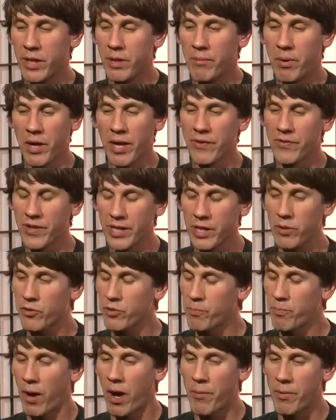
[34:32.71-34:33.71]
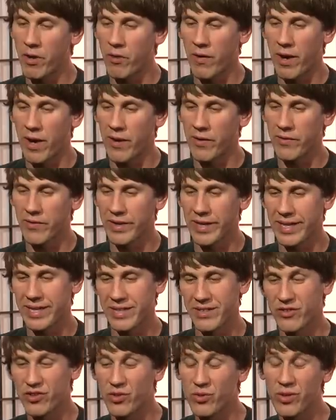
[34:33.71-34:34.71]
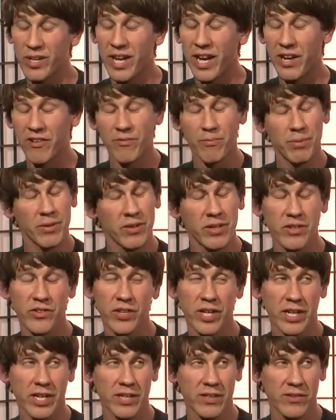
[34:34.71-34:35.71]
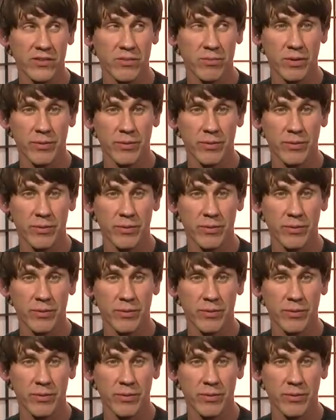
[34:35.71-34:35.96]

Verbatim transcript: but I think it was probably around like two and a half billion check ins,